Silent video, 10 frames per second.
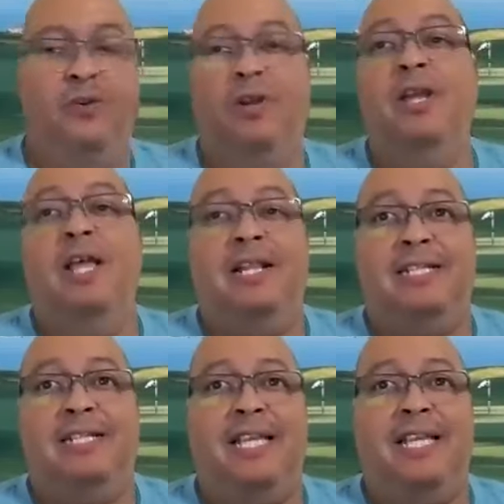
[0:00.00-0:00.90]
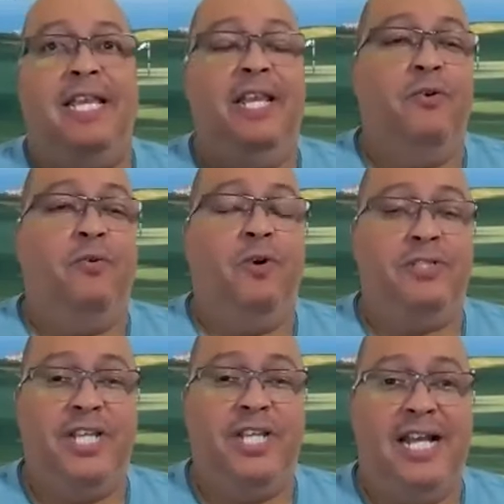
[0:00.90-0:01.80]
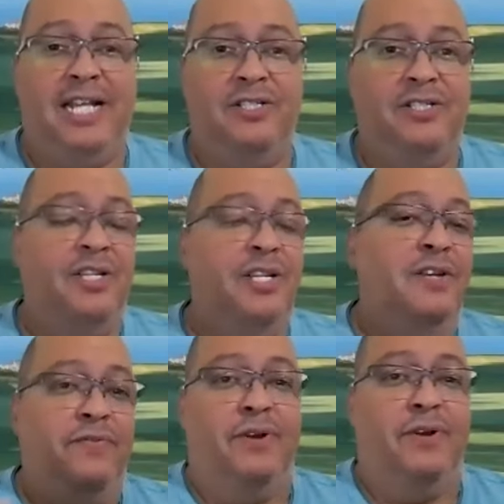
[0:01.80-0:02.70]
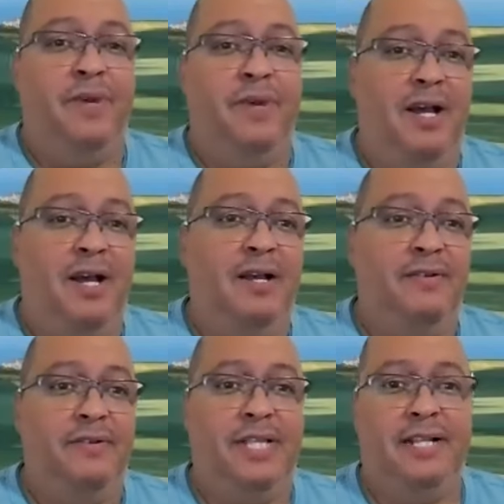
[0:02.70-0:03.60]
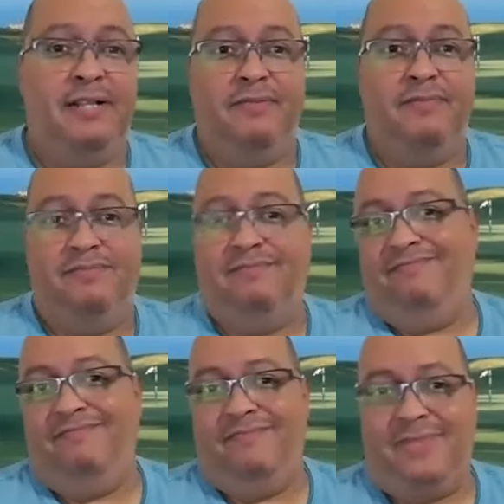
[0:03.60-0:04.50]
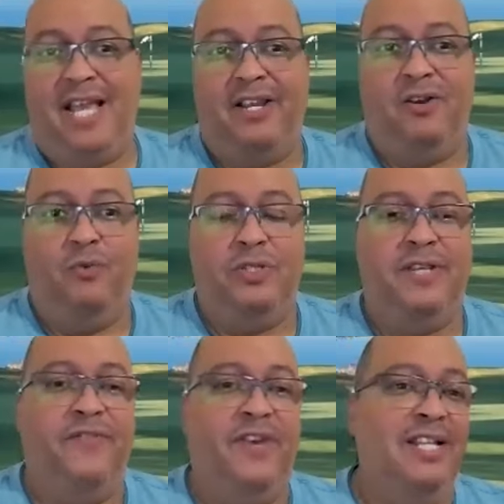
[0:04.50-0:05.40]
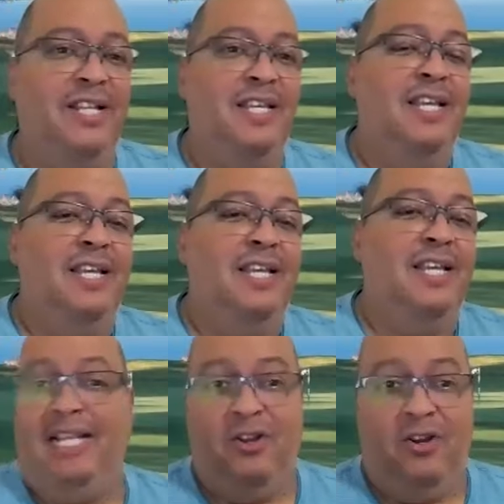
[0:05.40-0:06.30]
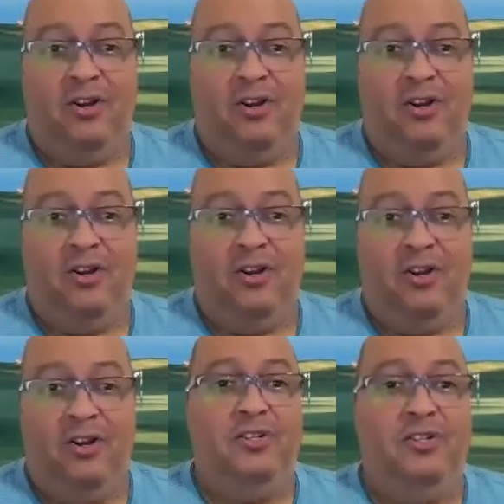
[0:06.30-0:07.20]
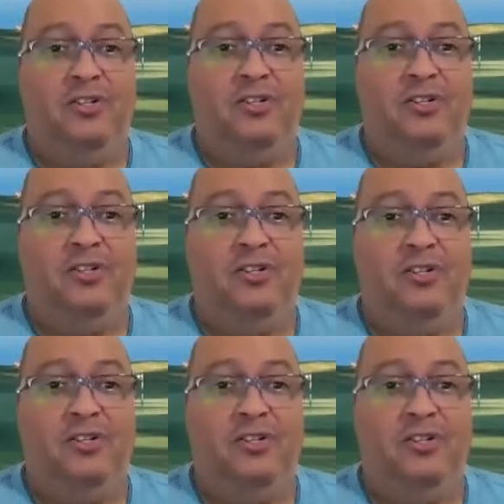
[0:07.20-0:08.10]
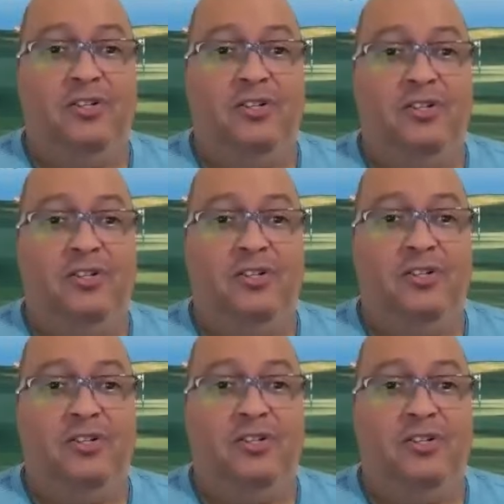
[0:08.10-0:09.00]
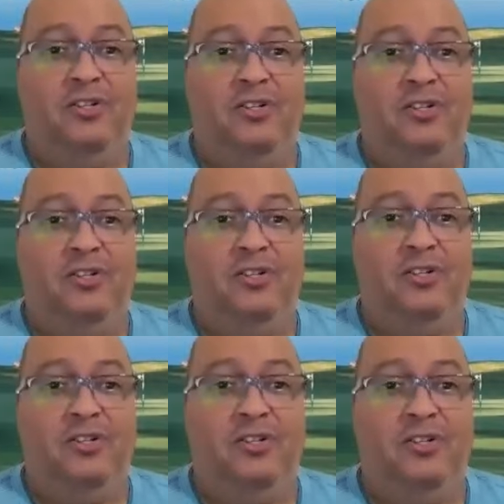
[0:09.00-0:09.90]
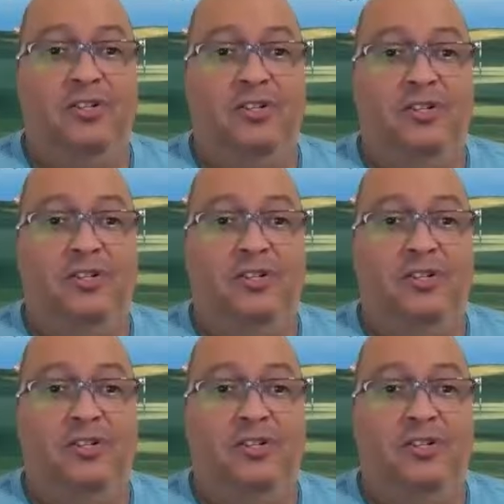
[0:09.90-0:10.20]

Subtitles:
Or let's say the Hero World Challenge from that Tiger Woods event, it earns official World Golf ranking points.